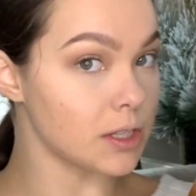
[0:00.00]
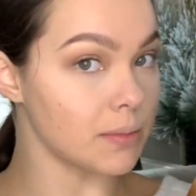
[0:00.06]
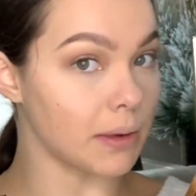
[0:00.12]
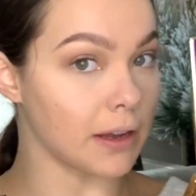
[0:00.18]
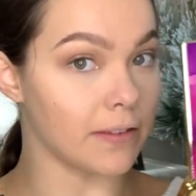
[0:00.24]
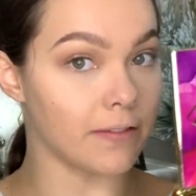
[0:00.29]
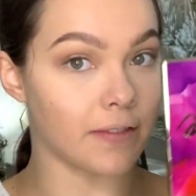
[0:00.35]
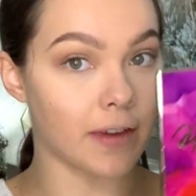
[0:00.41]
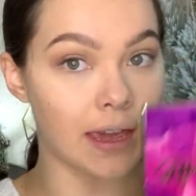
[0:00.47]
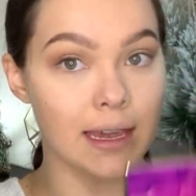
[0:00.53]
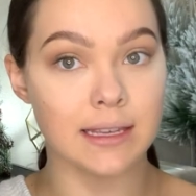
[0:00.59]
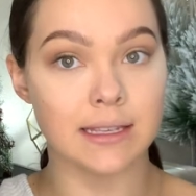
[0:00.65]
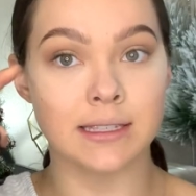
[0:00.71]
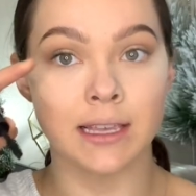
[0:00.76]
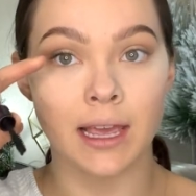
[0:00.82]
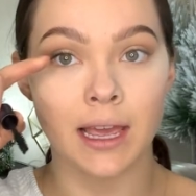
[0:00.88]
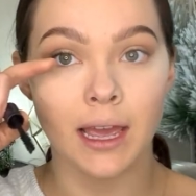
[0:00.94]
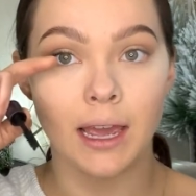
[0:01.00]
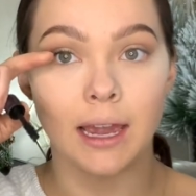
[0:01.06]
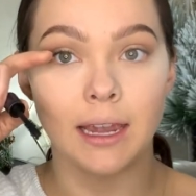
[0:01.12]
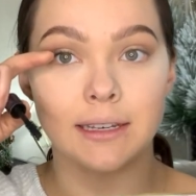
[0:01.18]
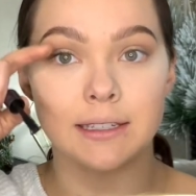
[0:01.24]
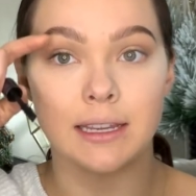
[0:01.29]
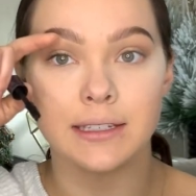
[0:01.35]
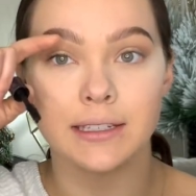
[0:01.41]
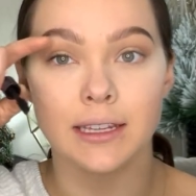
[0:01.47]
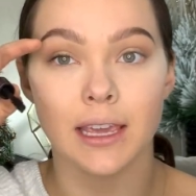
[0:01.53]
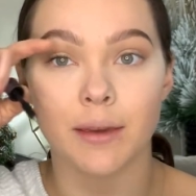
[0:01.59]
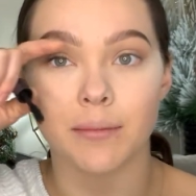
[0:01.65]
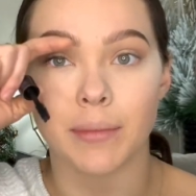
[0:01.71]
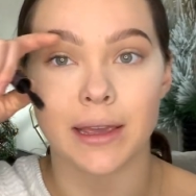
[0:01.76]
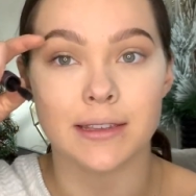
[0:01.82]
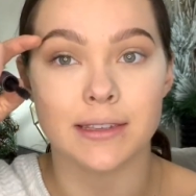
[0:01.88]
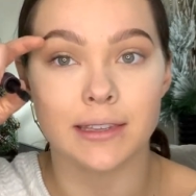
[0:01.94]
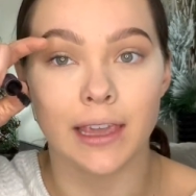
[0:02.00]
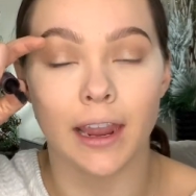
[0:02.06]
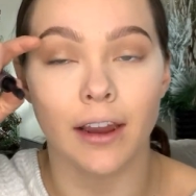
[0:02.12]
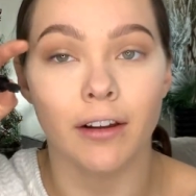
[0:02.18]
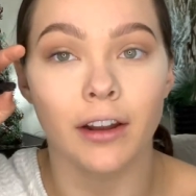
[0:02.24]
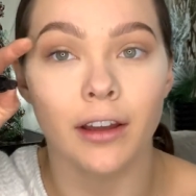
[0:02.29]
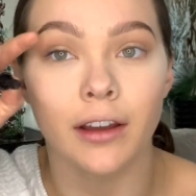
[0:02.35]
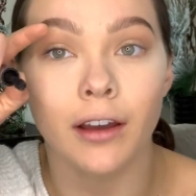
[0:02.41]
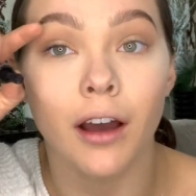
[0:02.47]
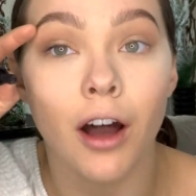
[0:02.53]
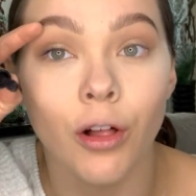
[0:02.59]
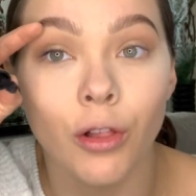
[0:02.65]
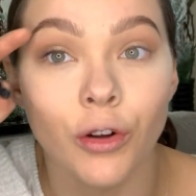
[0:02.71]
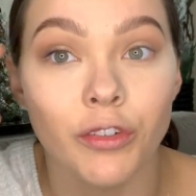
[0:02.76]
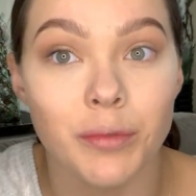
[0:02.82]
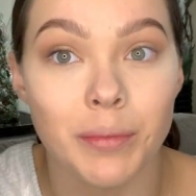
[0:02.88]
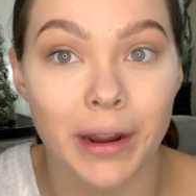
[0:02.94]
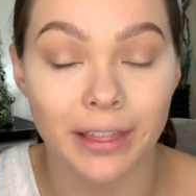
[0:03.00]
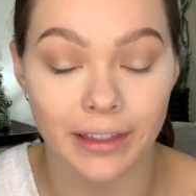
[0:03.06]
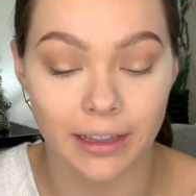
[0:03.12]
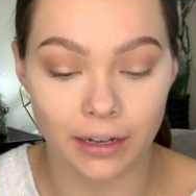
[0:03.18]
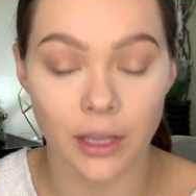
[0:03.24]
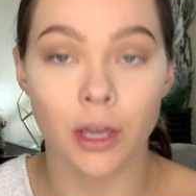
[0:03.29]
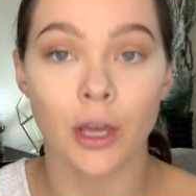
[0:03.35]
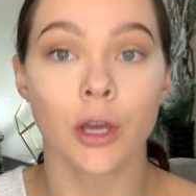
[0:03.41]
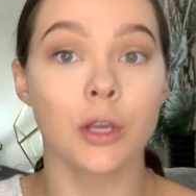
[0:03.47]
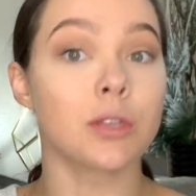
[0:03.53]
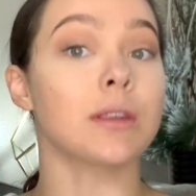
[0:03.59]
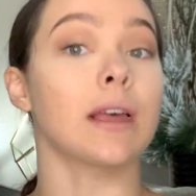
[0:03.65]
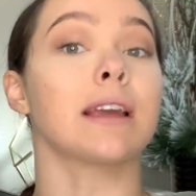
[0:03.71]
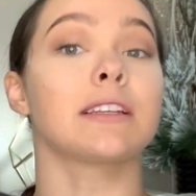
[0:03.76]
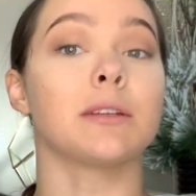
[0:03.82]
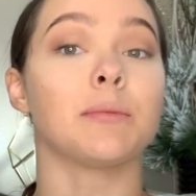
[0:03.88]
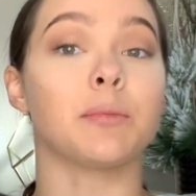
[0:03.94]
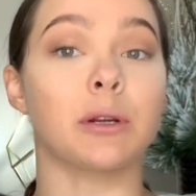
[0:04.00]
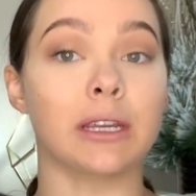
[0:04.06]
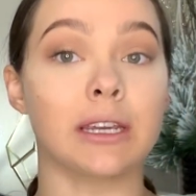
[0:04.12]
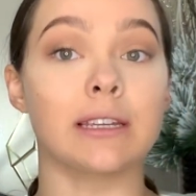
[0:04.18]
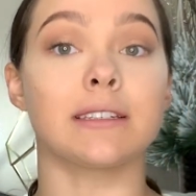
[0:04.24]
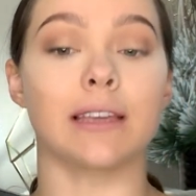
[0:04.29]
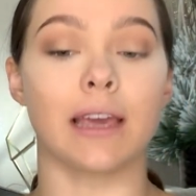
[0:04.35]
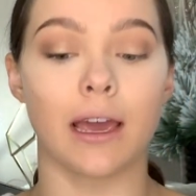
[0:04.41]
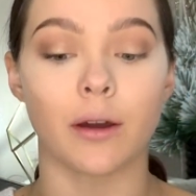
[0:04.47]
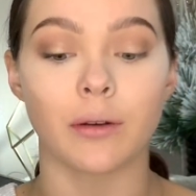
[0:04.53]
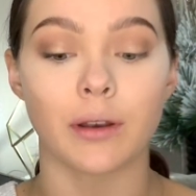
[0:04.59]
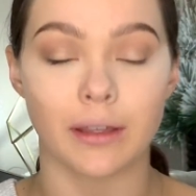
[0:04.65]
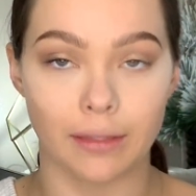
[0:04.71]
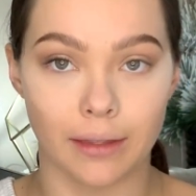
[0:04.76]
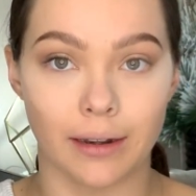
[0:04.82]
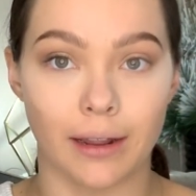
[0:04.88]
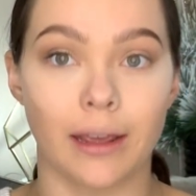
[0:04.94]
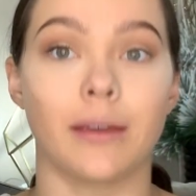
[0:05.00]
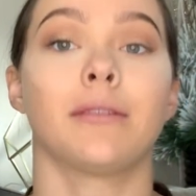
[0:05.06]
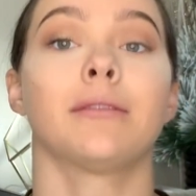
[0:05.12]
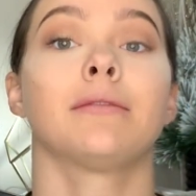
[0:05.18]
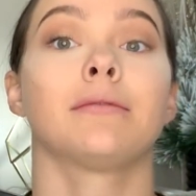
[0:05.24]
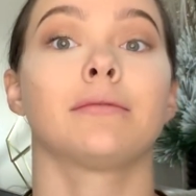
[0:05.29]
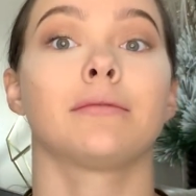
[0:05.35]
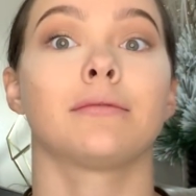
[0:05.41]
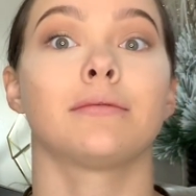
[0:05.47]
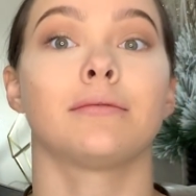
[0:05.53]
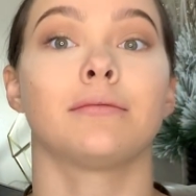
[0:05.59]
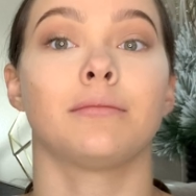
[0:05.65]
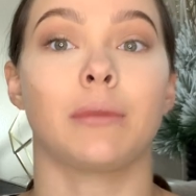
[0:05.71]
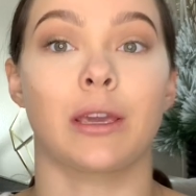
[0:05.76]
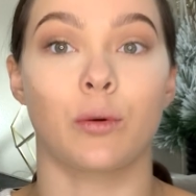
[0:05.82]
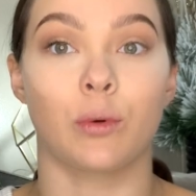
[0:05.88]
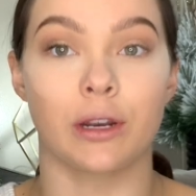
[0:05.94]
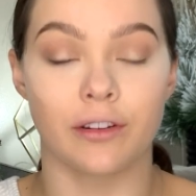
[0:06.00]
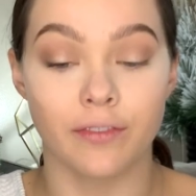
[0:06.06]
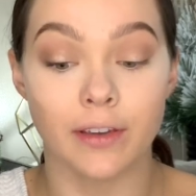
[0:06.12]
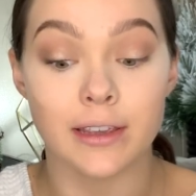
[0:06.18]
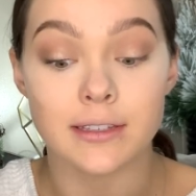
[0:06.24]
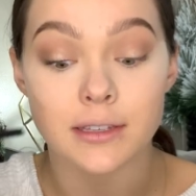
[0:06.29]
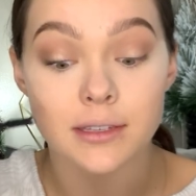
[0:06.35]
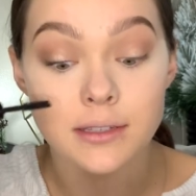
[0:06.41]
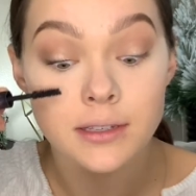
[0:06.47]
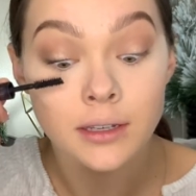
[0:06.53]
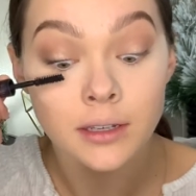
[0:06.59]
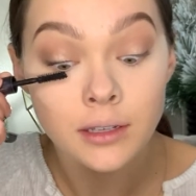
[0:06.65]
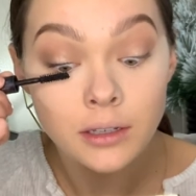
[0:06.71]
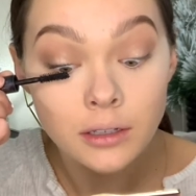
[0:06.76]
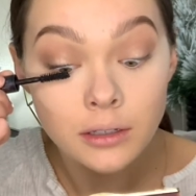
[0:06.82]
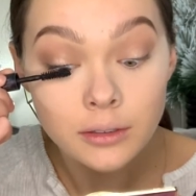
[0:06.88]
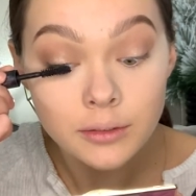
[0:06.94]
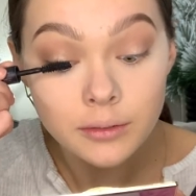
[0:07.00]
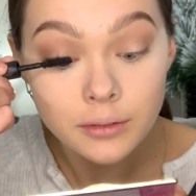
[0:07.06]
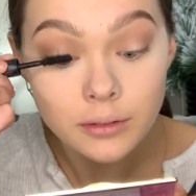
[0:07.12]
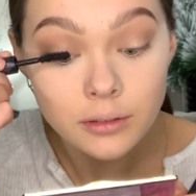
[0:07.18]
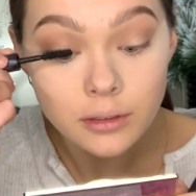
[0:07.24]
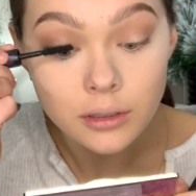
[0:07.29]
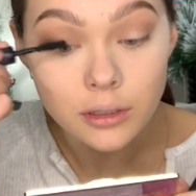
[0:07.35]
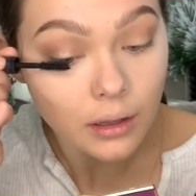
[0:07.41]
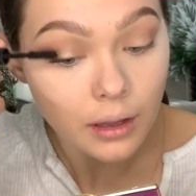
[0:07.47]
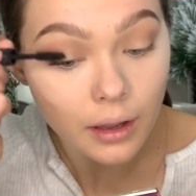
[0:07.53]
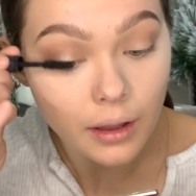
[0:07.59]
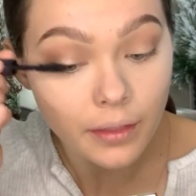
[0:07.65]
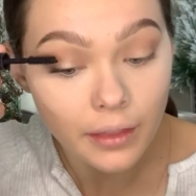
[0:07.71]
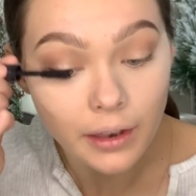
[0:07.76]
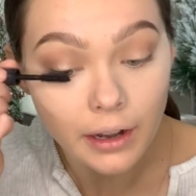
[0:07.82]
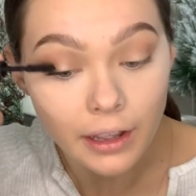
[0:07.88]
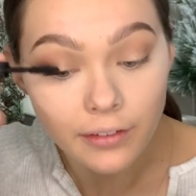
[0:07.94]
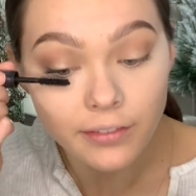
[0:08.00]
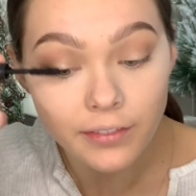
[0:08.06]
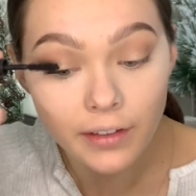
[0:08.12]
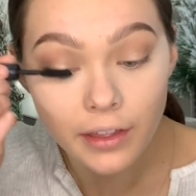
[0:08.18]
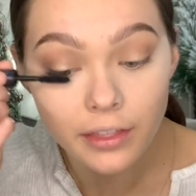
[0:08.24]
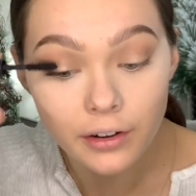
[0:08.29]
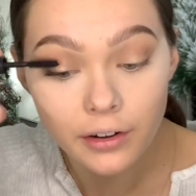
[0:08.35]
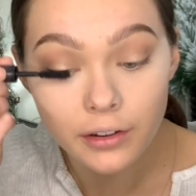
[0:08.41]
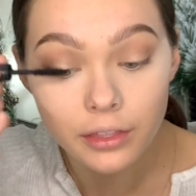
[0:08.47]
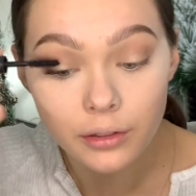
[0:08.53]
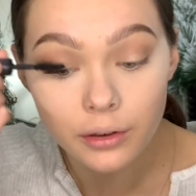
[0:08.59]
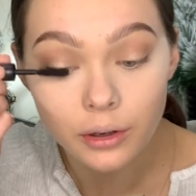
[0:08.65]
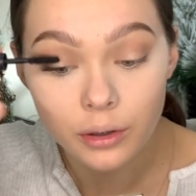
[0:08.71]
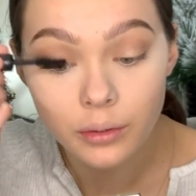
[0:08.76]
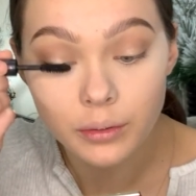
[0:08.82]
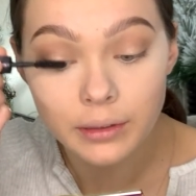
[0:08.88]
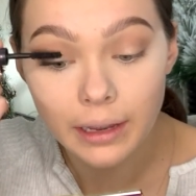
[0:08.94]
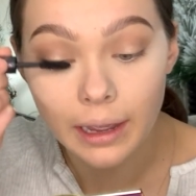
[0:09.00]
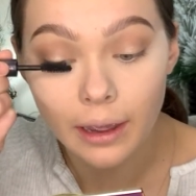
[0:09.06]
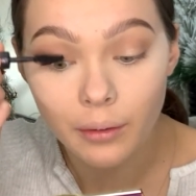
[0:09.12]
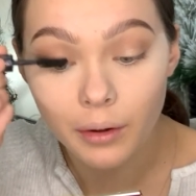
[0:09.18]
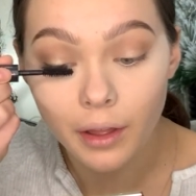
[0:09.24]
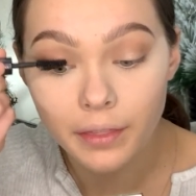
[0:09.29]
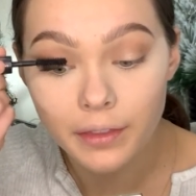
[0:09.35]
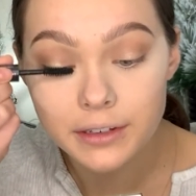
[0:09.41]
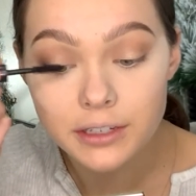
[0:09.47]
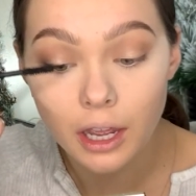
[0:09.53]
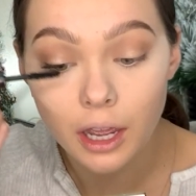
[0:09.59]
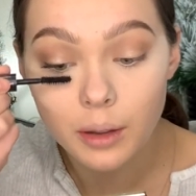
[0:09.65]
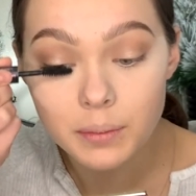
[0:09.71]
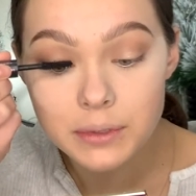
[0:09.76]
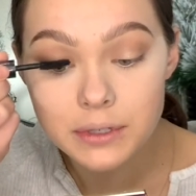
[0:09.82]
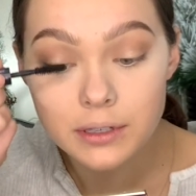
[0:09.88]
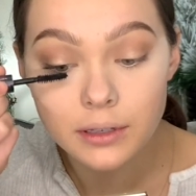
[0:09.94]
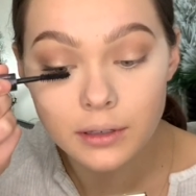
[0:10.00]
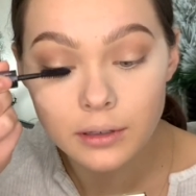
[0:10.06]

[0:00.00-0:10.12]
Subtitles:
to my face, I tend to get mascara all over my lid. So I like to bring it down and then I make weird faces. And then I feather through down on the tops.